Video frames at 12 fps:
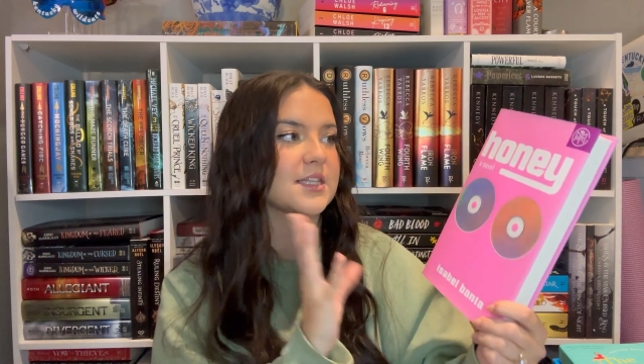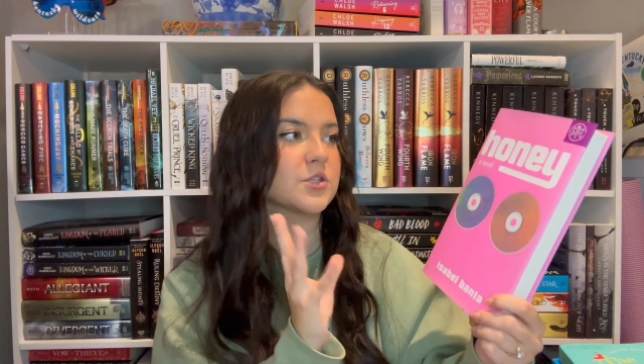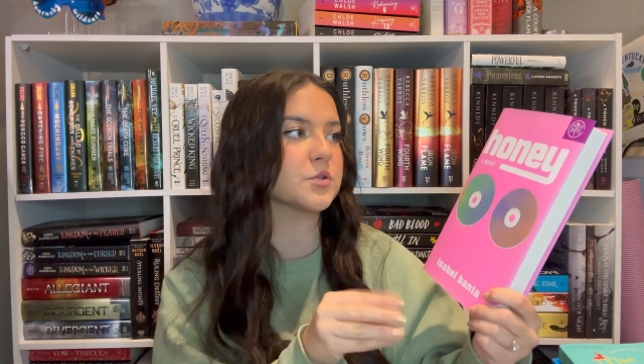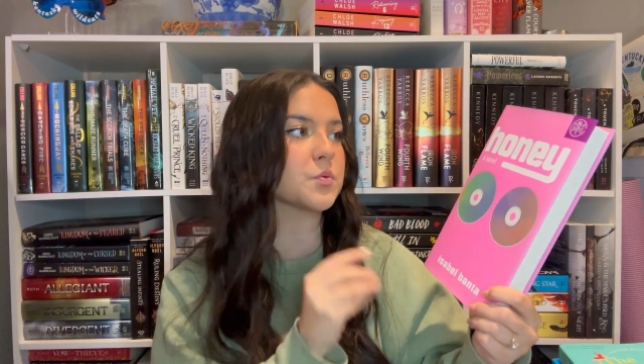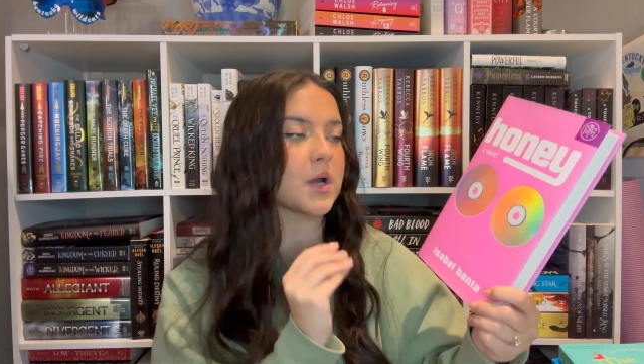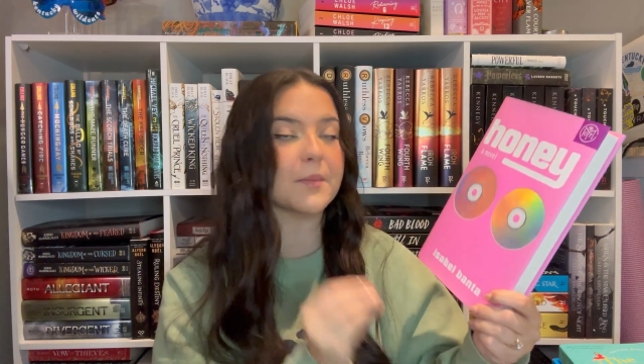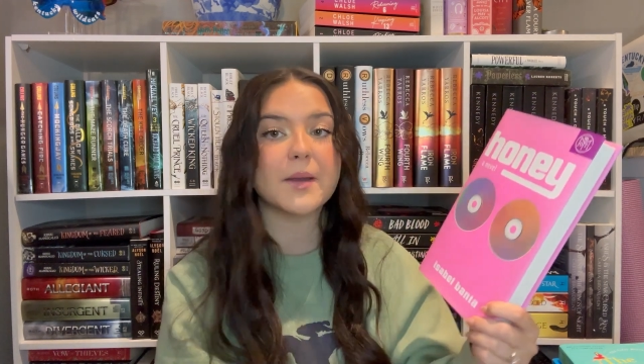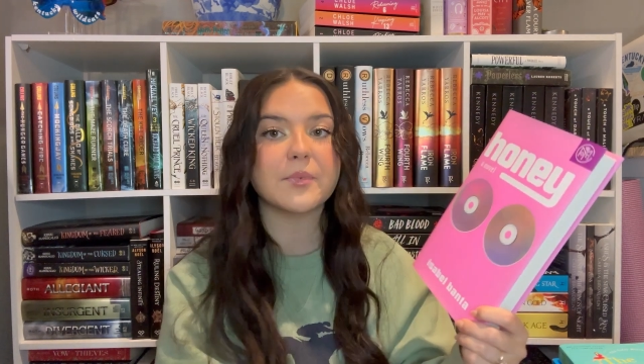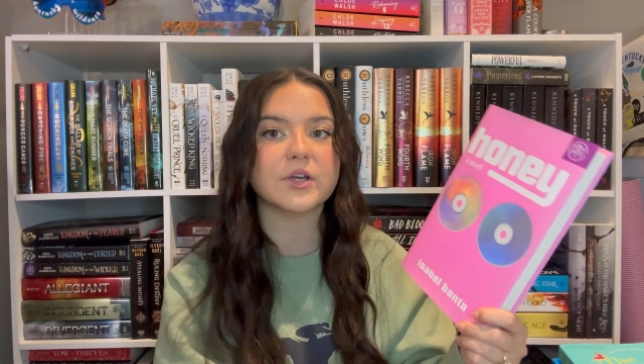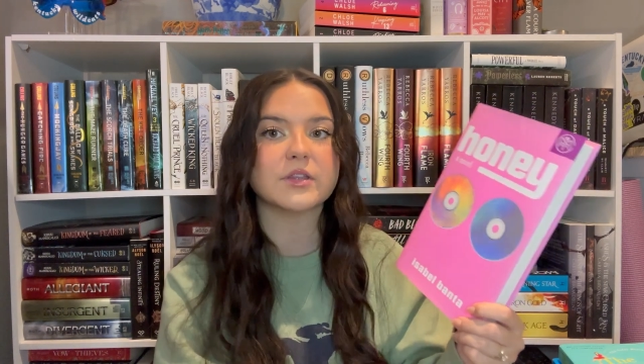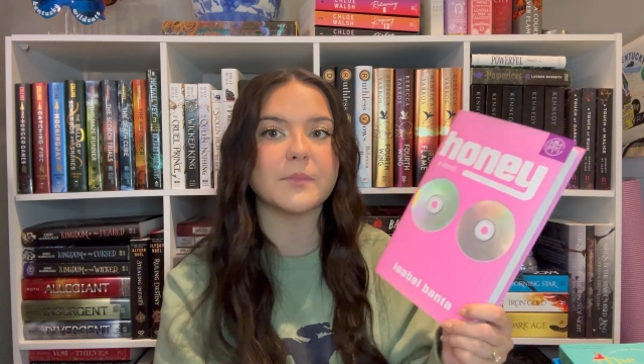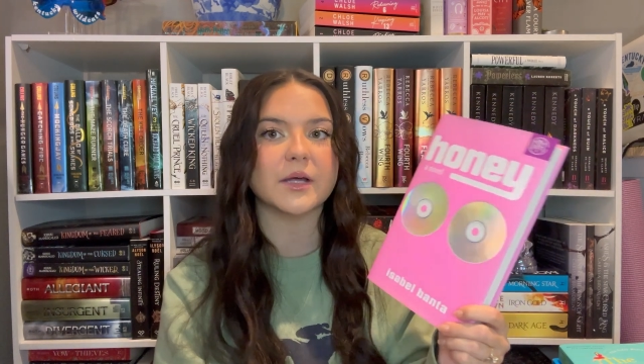This was one of my
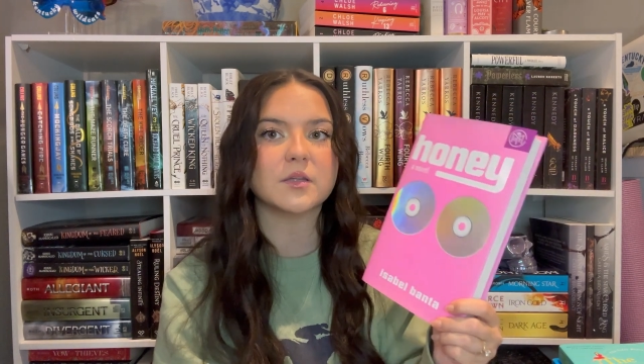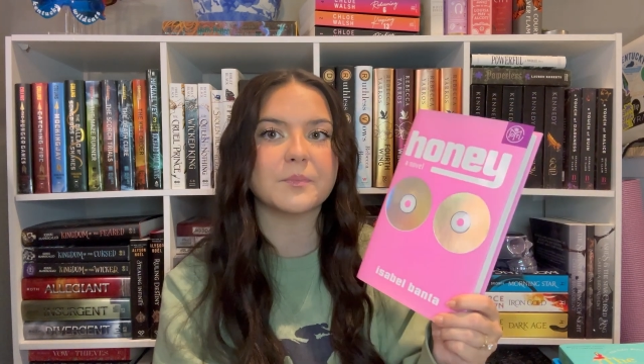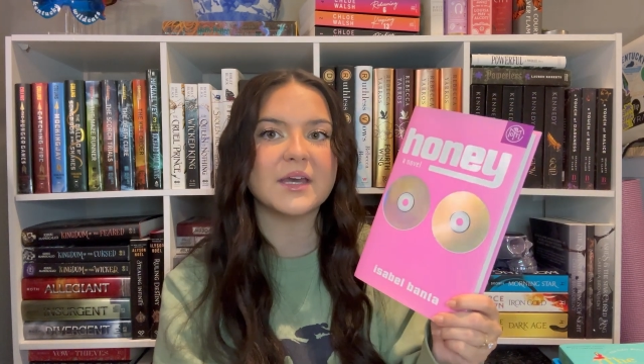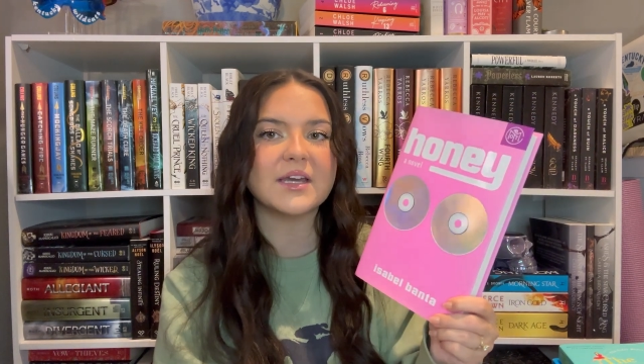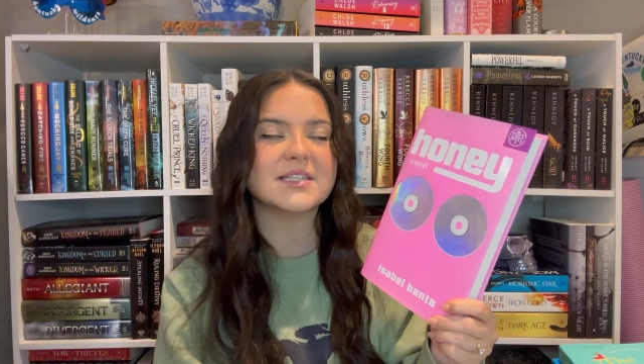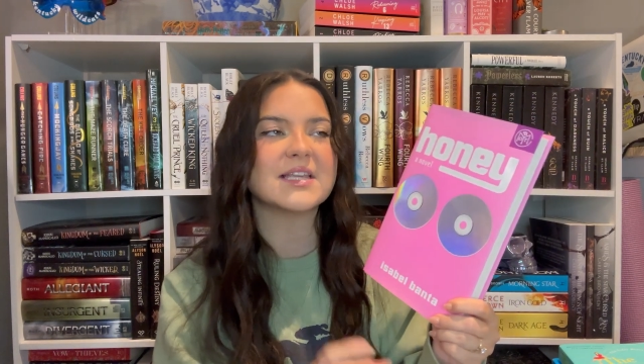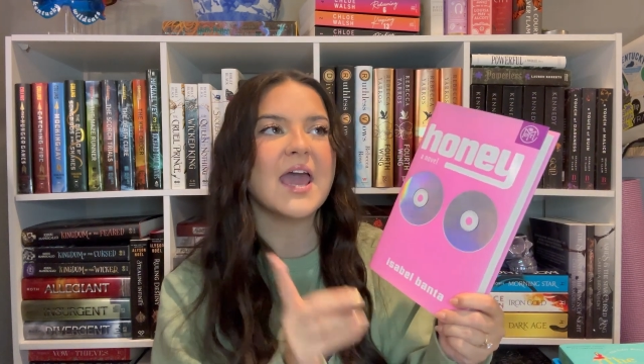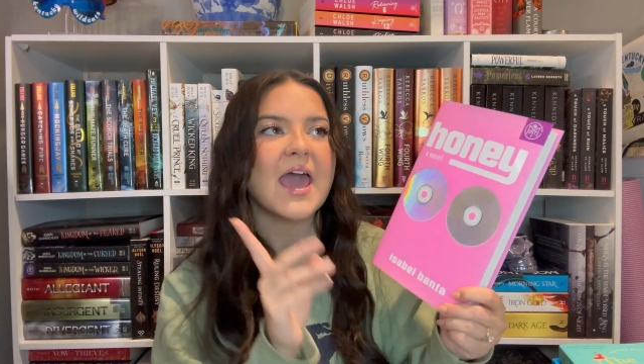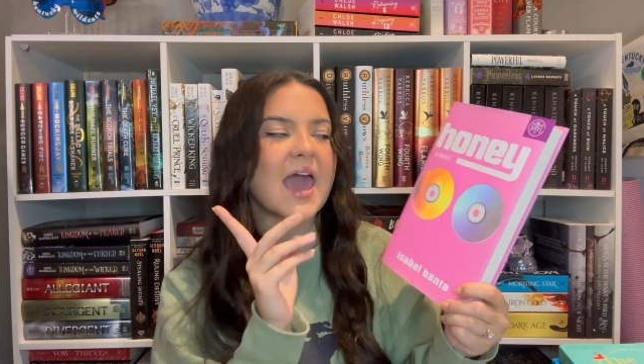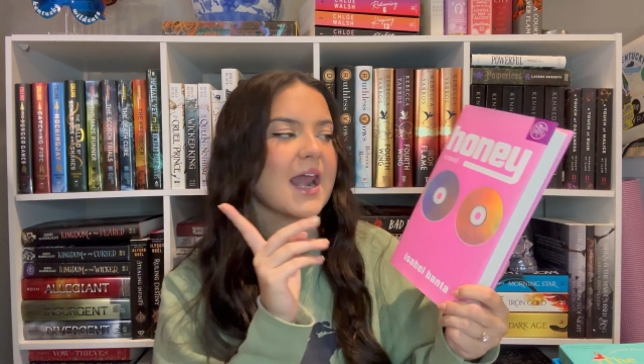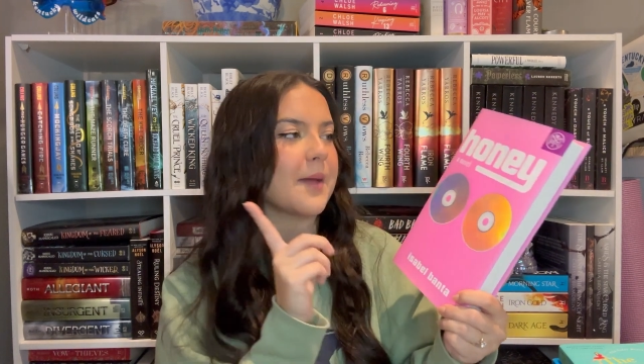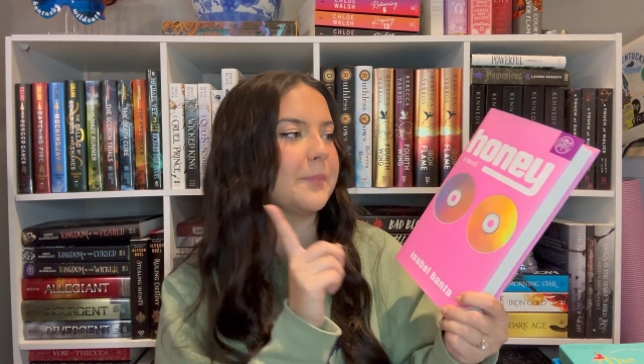book of the month picks,
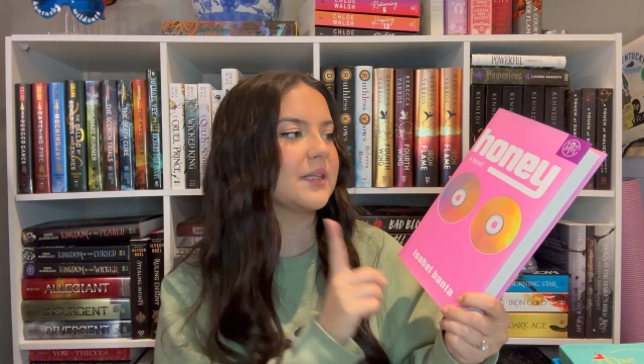and I